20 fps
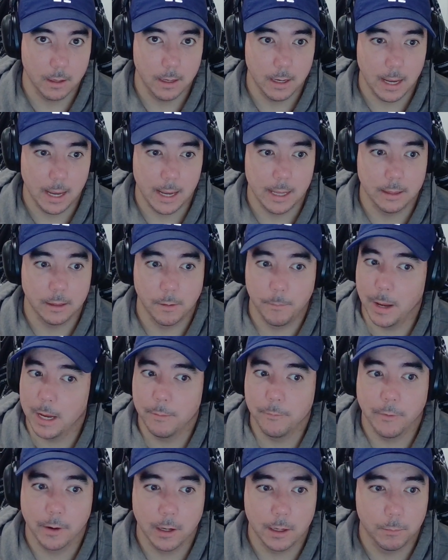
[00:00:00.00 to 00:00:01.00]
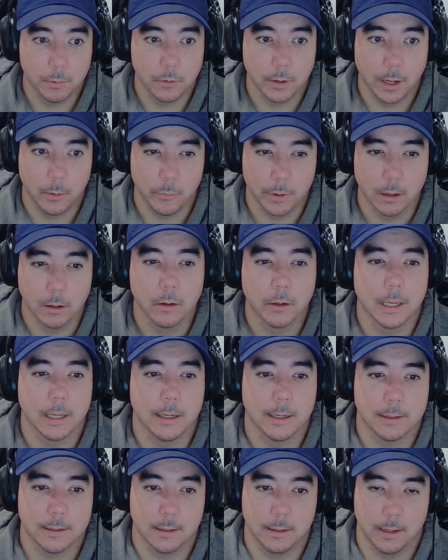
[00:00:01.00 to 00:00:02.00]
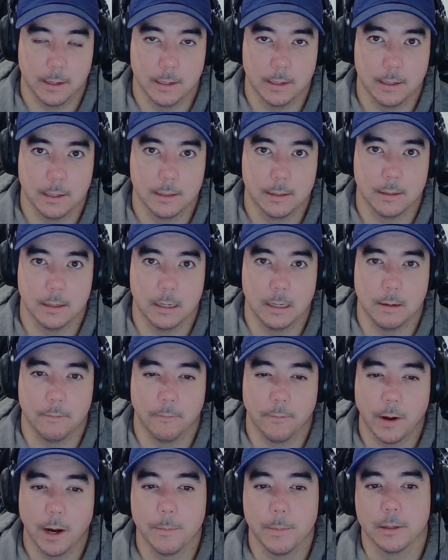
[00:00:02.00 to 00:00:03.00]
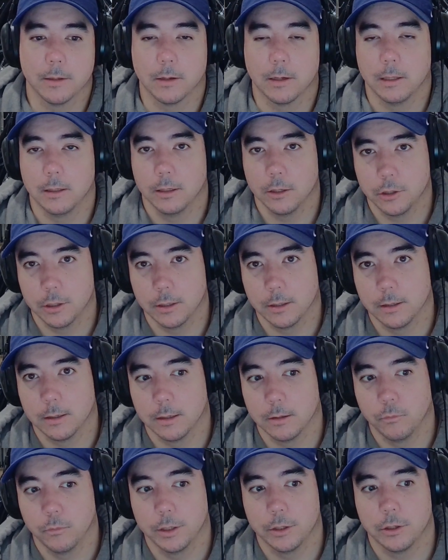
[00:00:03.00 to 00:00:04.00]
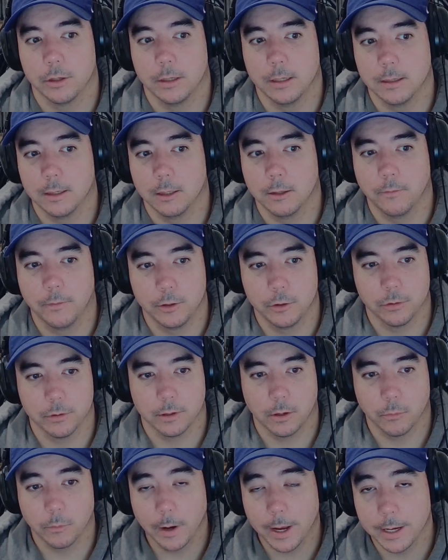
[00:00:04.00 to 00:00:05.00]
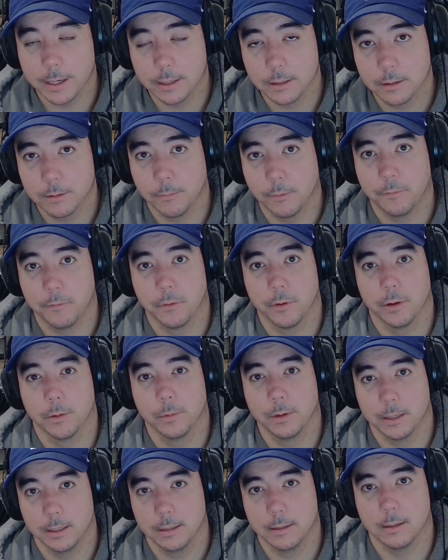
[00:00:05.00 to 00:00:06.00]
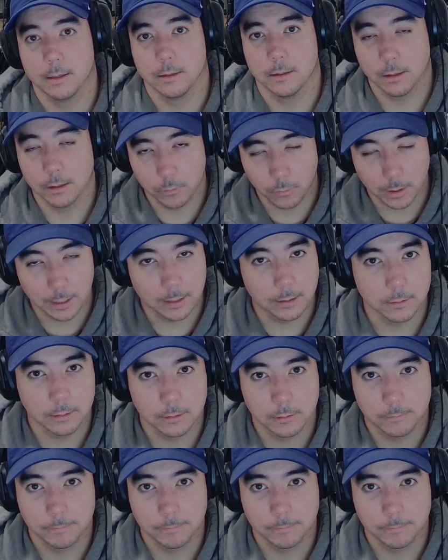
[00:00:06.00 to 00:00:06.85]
And the main variable that we are looking at today is the environmental conditions in which these individuals are raised before they're released into the wild.